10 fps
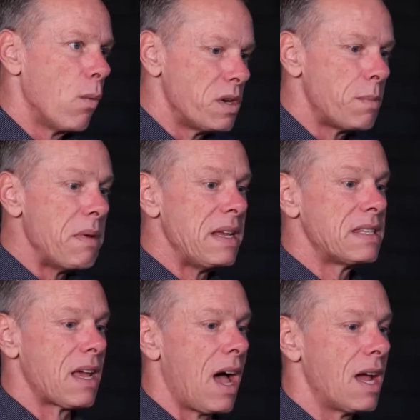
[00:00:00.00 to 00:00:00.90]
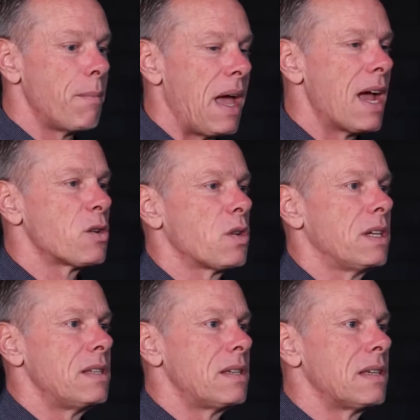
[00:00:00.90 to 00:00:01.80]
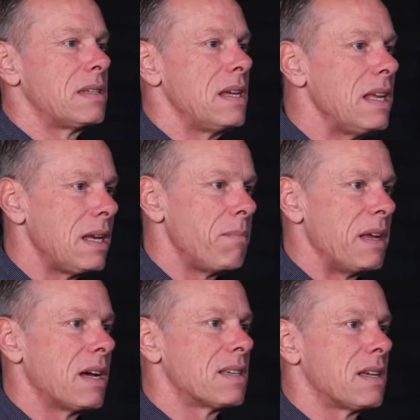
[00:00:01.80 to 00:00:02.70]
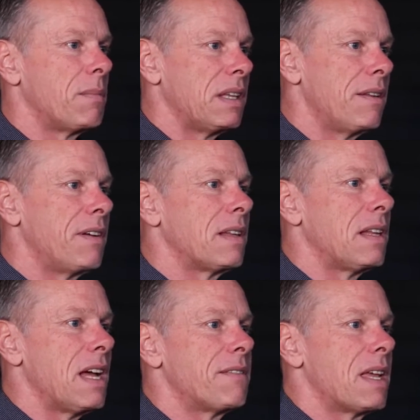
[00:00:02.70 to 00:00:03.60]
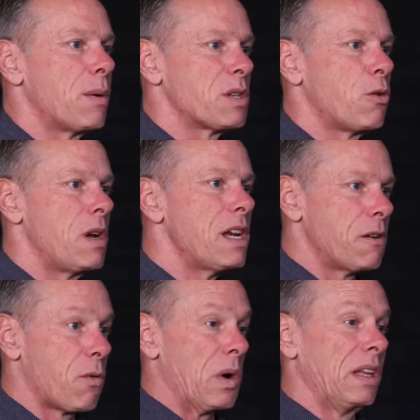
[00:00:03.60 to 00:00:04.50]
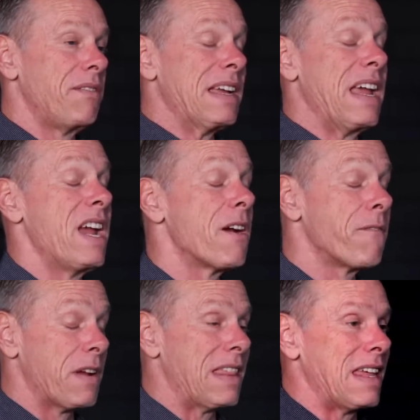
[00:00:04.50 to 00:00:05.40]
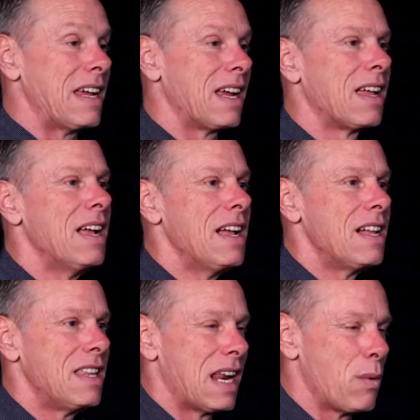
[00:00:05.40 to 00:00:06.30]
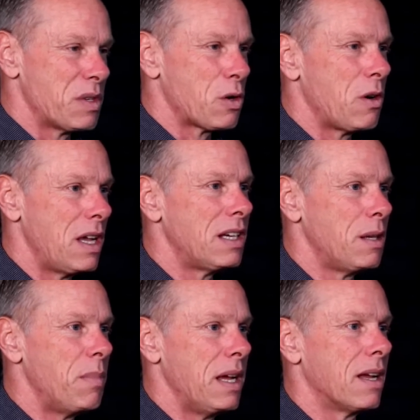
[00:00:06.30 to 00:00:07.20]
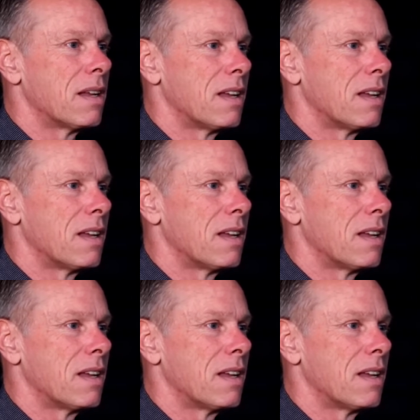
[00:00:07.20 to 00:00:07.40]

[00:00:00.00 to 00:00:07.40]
which means I am actually succeeding because I'm living the life that I was created for, living everything that I was created to be.